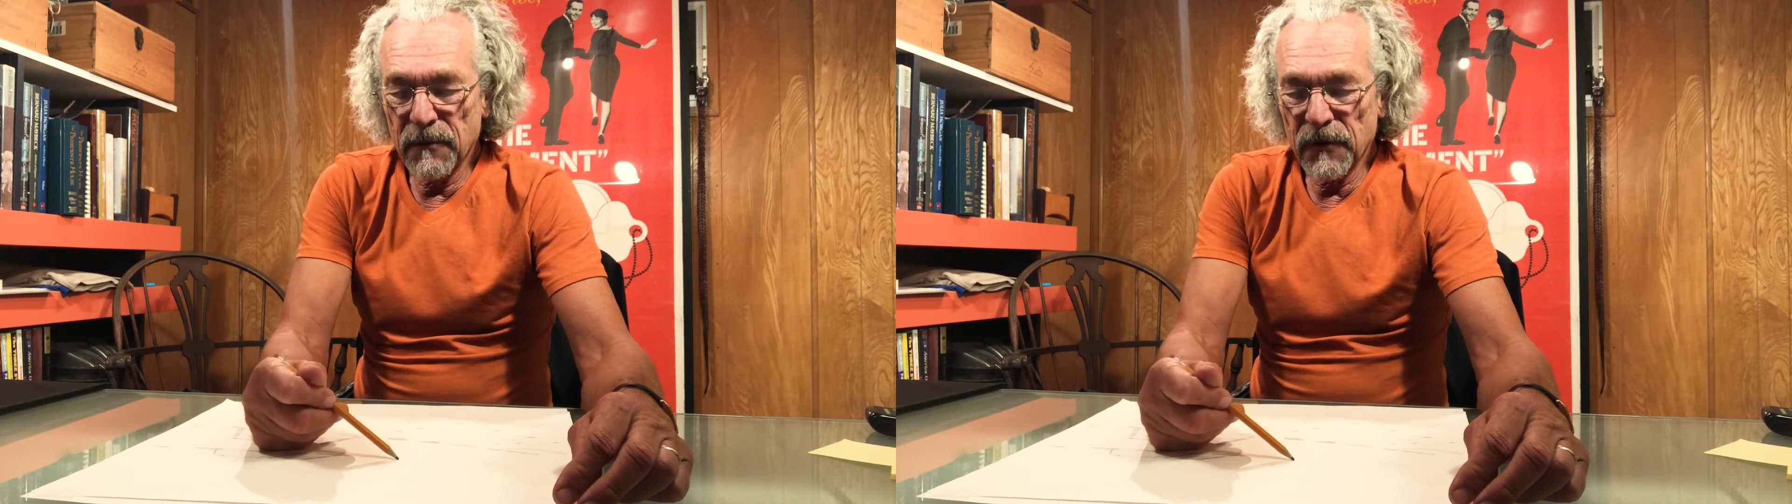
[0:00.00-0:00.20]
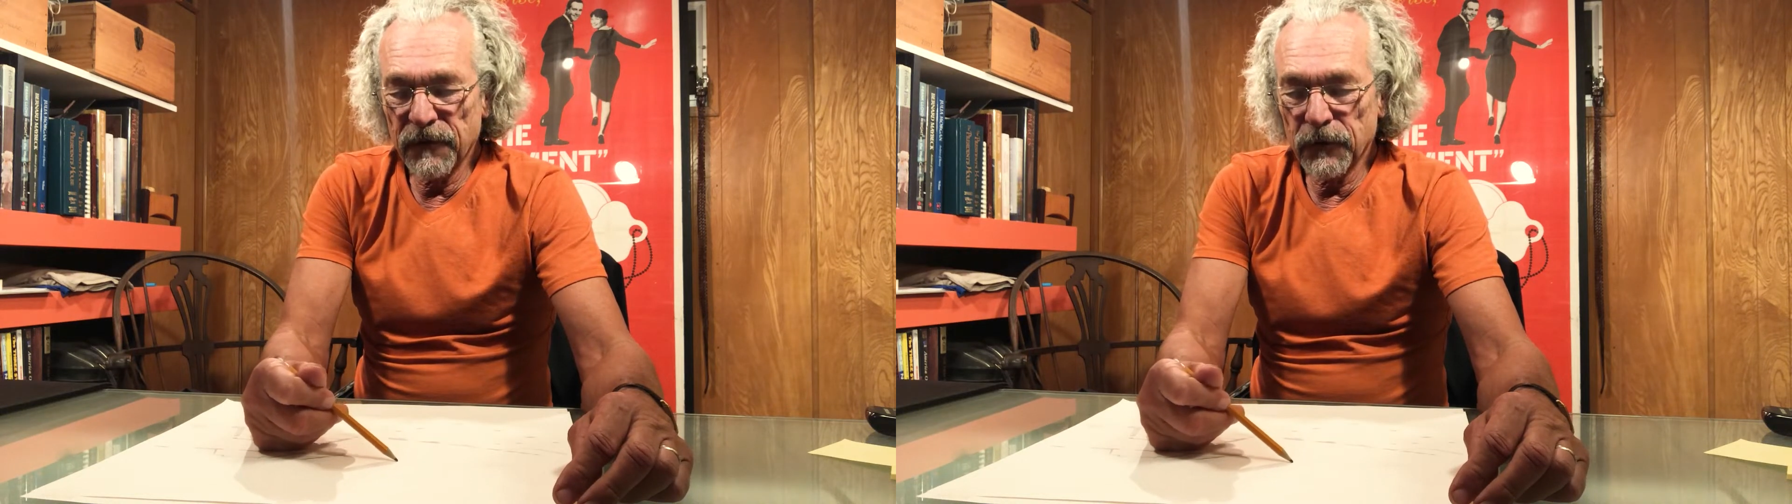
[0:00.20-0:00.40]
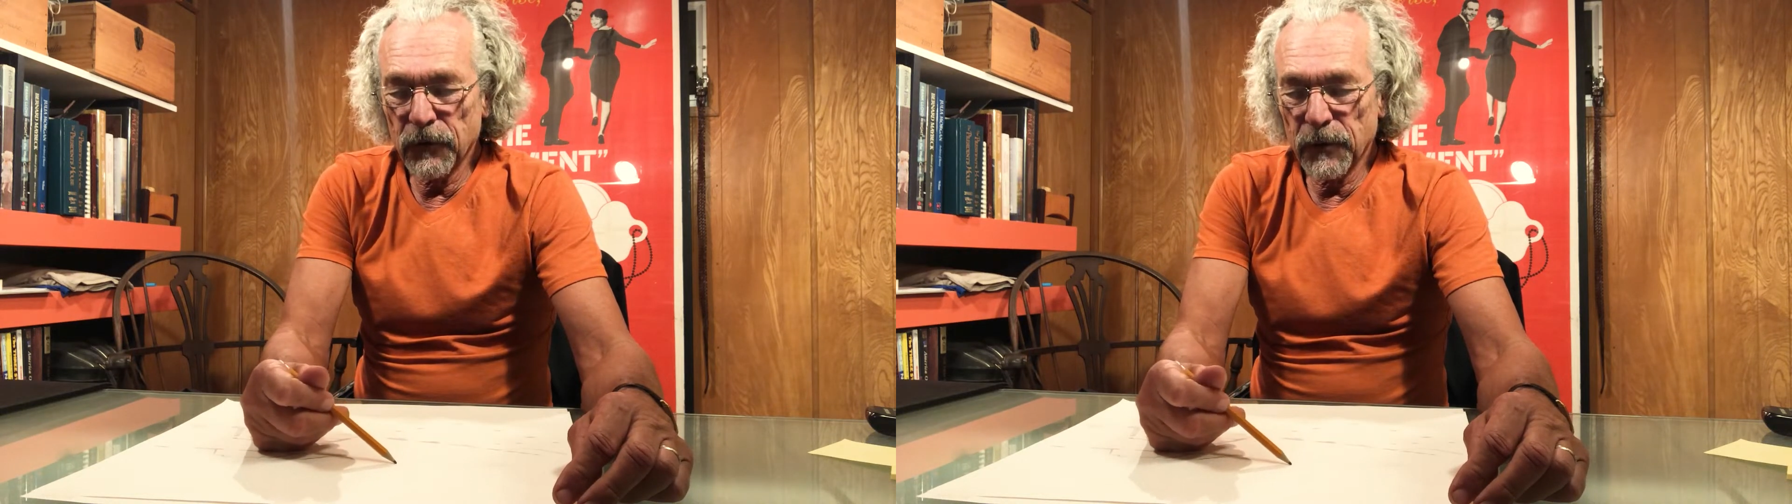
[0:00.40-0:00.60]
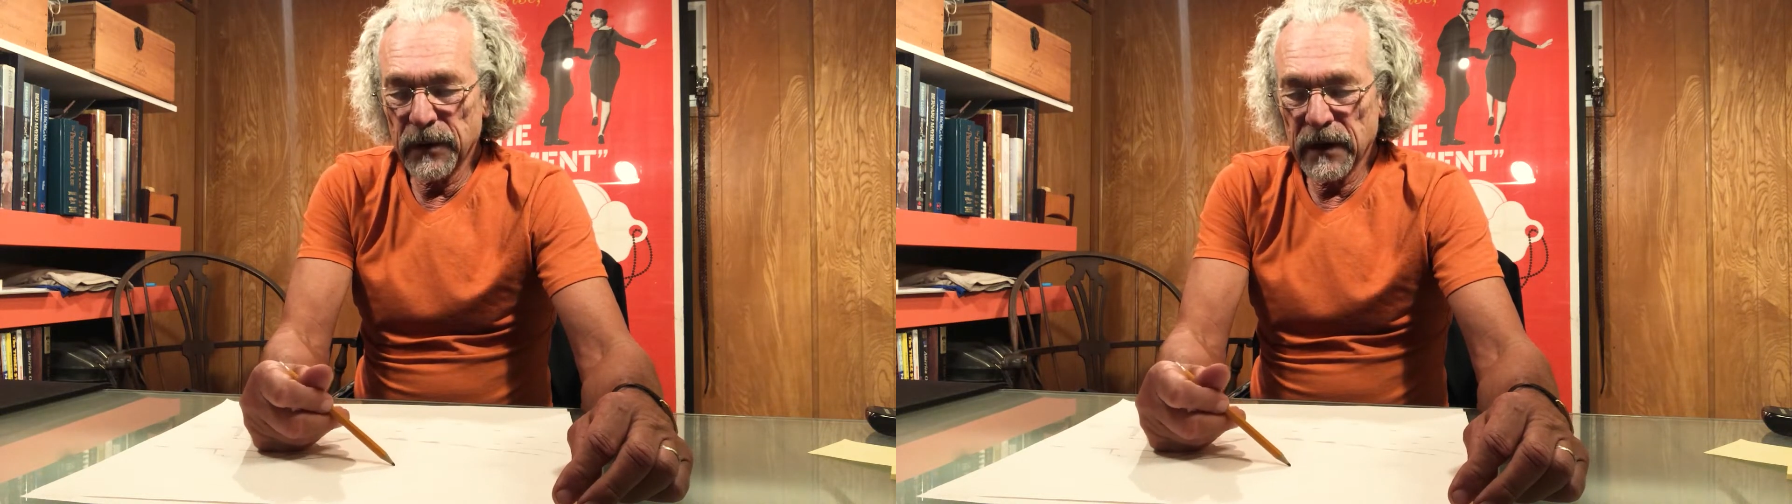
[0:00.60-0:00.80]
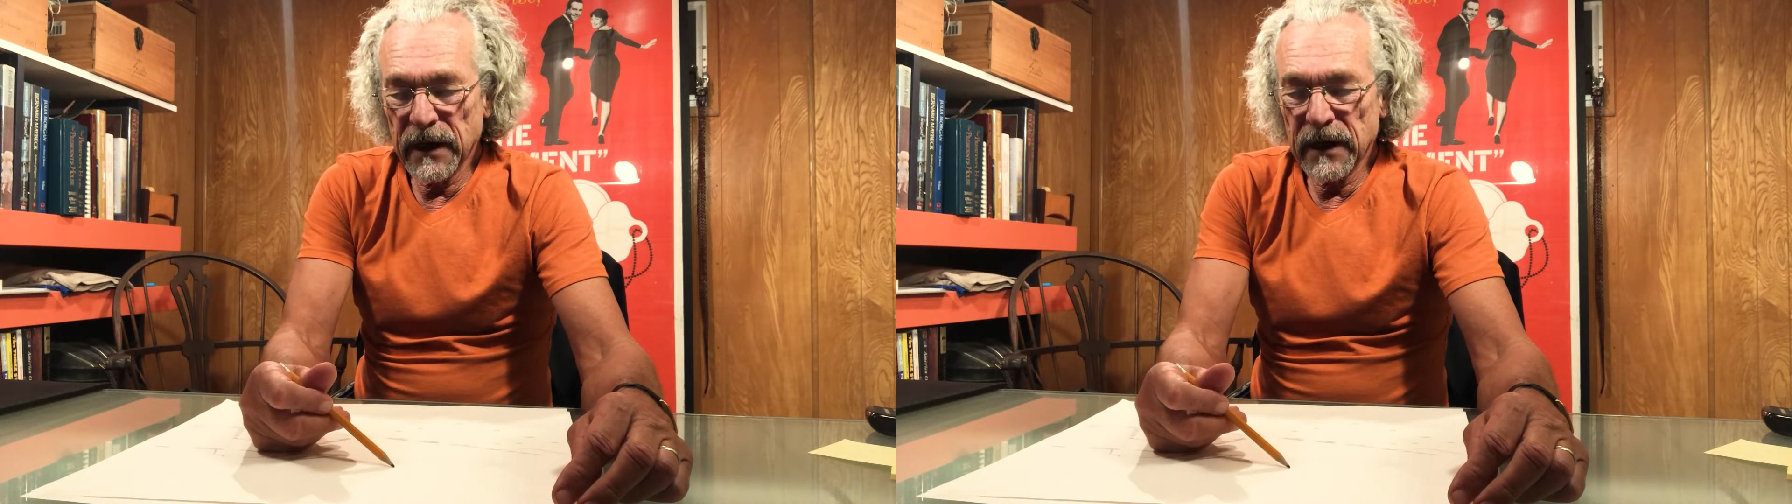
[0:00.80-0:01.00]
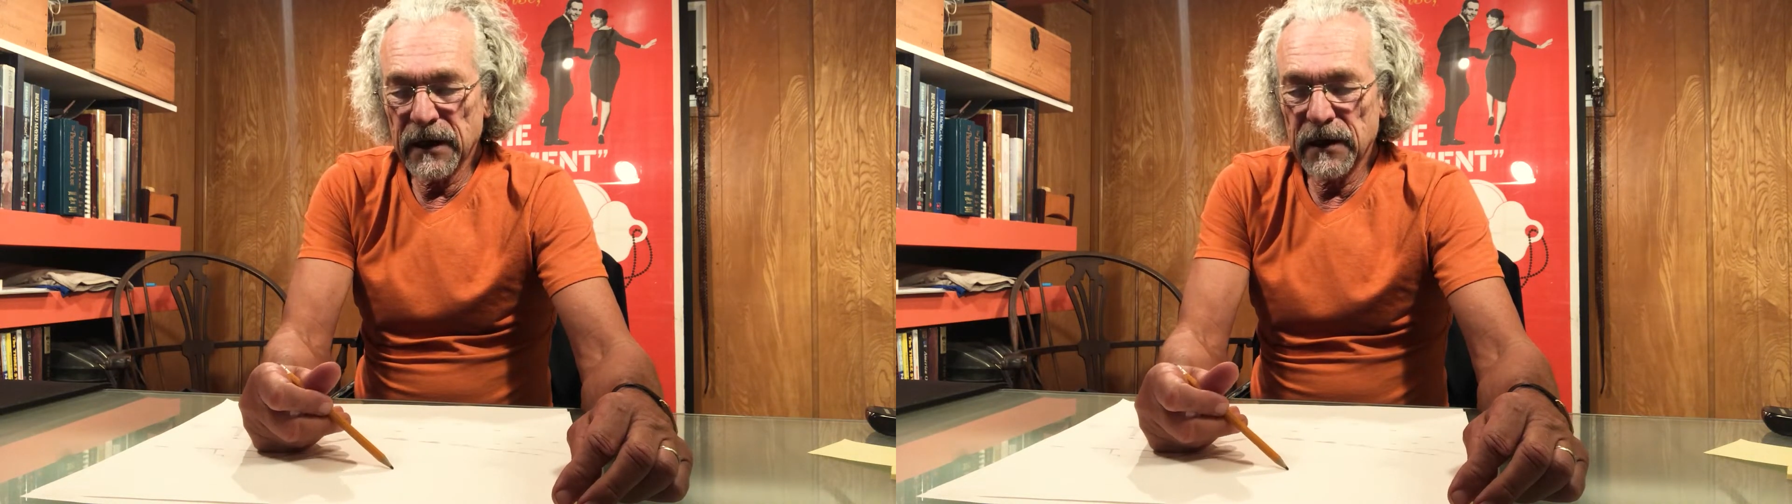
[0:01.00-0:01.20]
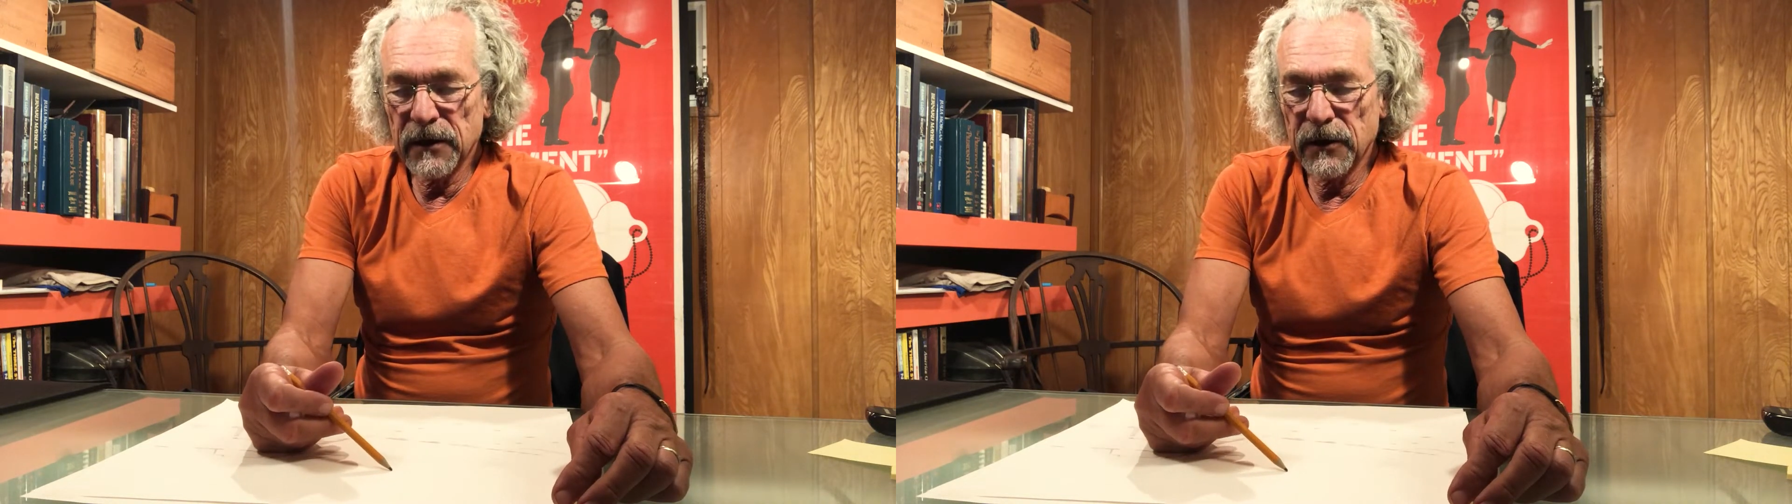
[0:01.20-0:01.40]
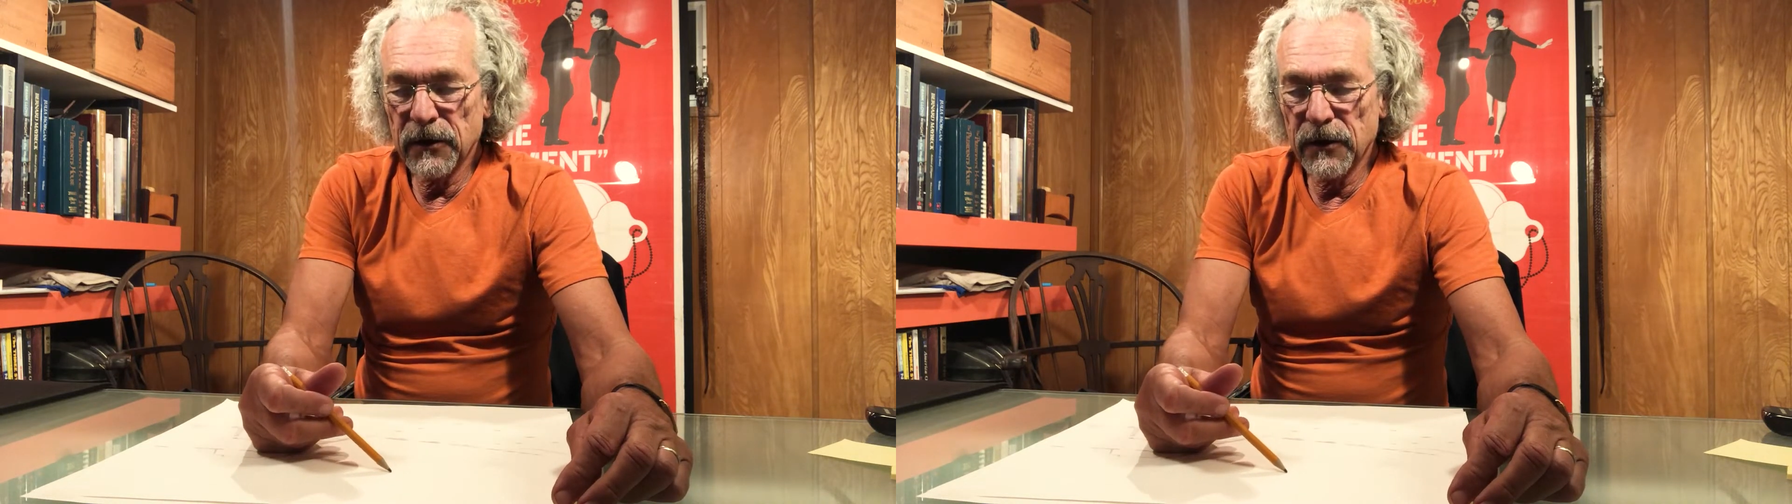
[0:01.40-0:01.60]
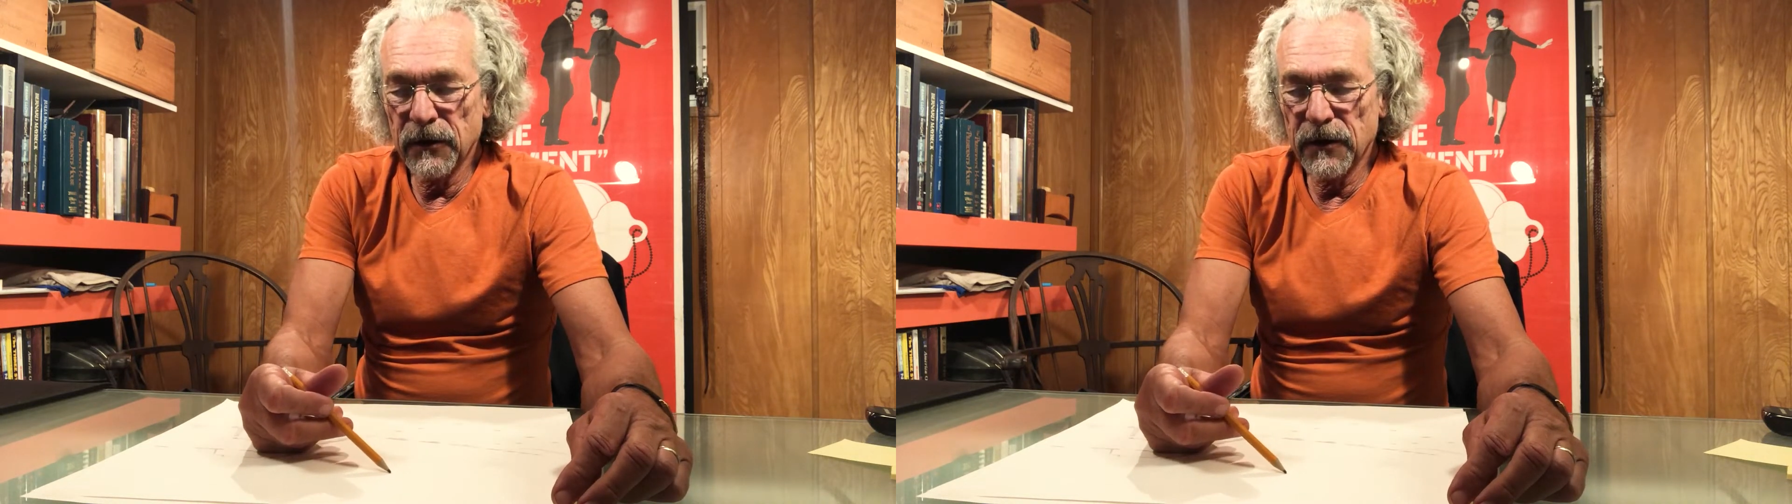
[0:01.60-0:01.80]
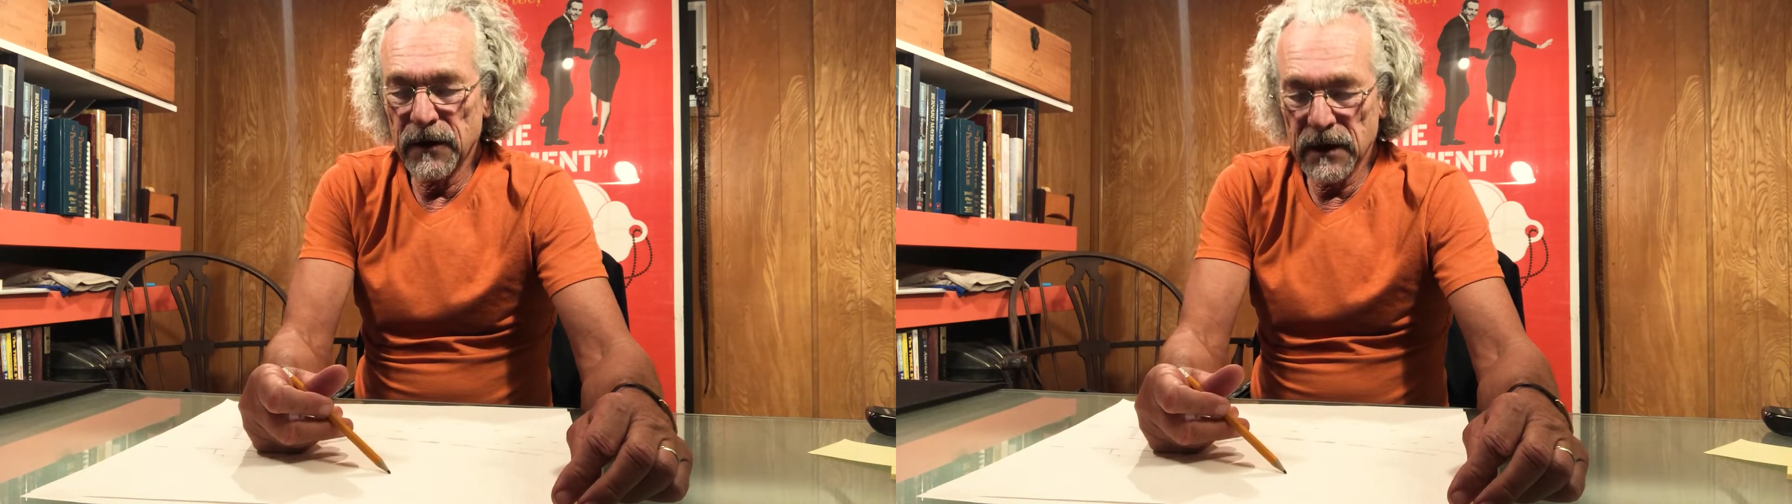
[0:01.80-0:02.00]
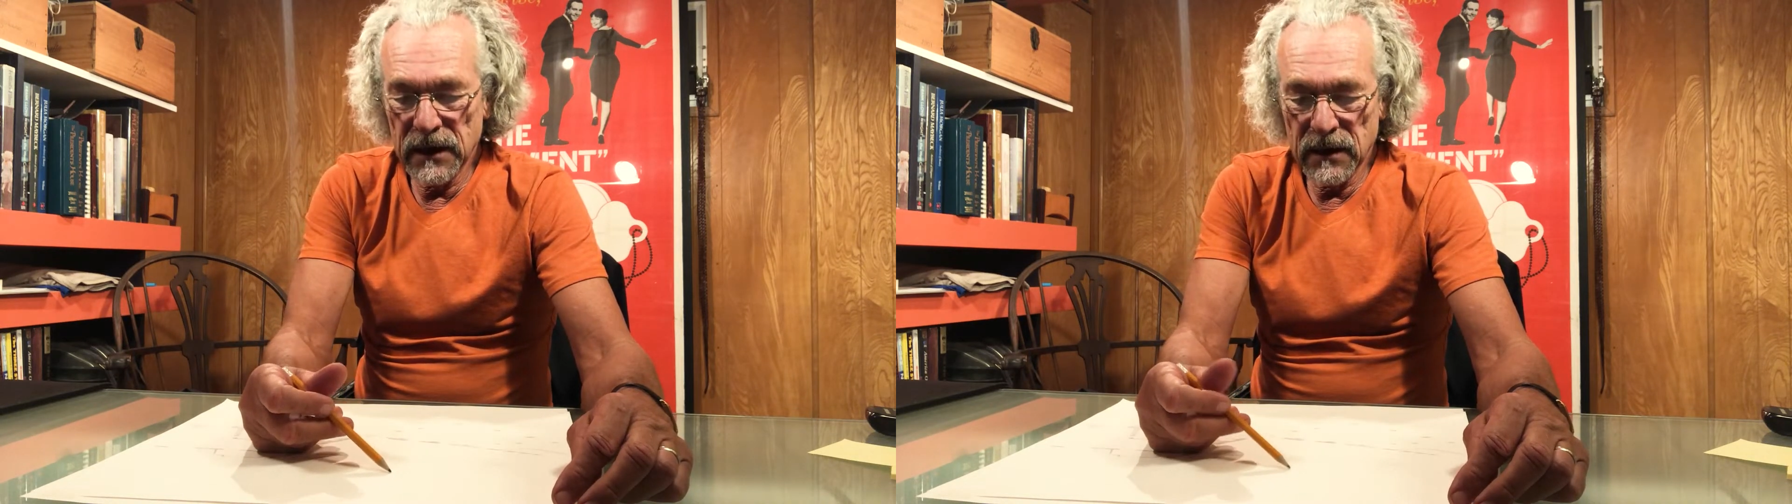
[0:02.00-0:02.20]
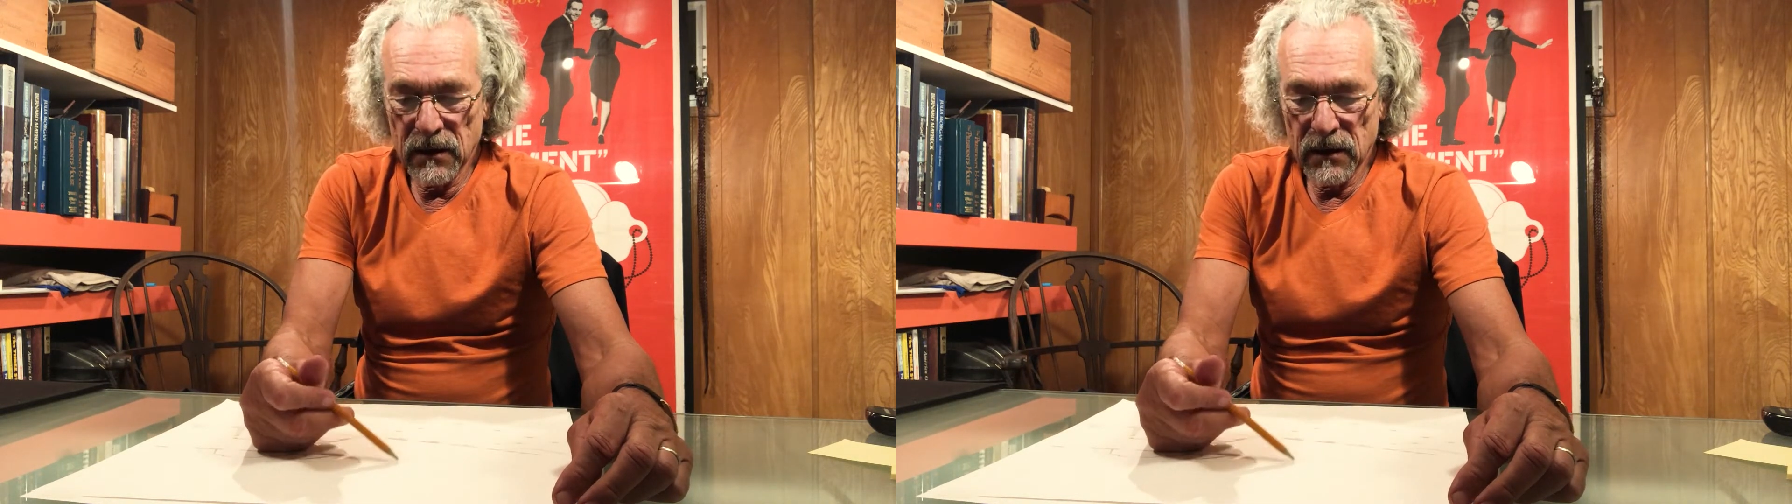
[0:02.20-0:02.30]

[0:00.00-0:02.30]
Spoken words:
the floor plan the